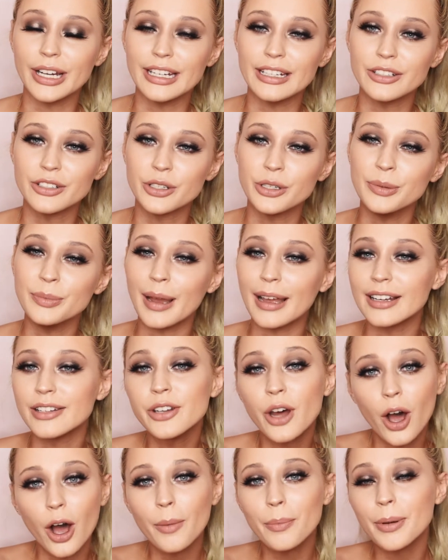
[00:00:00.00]
into my
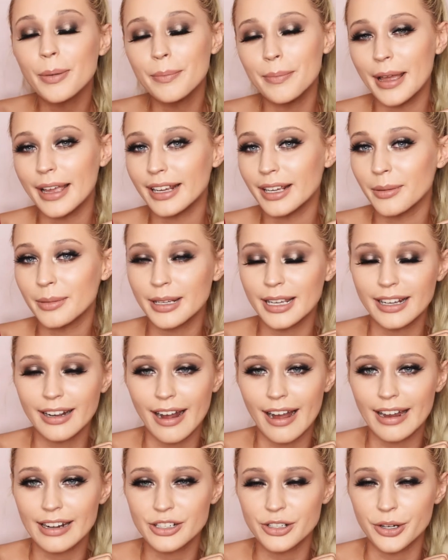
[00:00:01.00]
top Makeup Geek
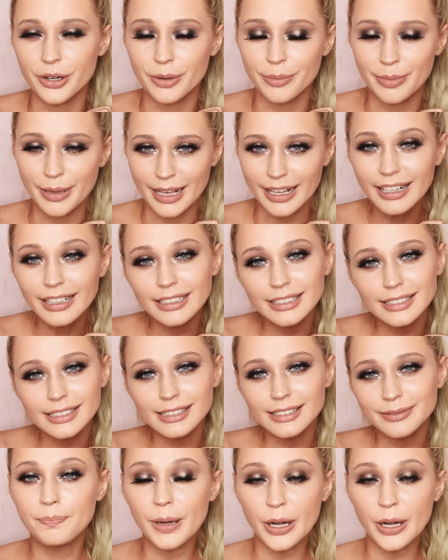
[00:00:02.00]
eyeshadow picks.